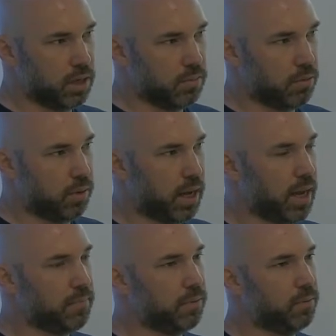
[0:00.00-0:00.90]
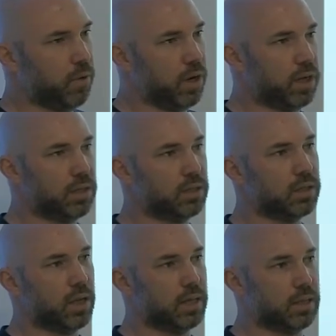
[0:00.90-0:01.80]
But what happened was,
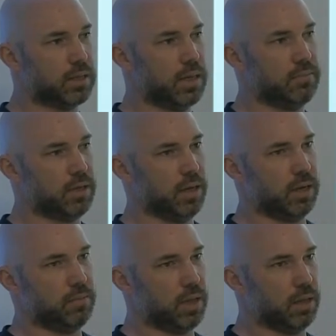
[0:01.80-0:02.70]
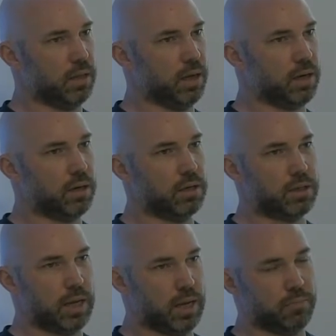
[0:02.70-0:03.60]
at the same time that large
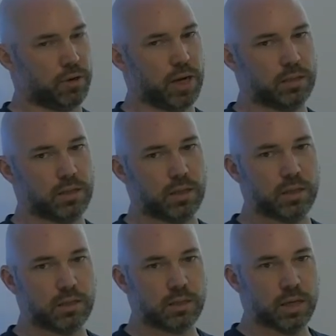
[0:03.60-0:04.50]
enterprises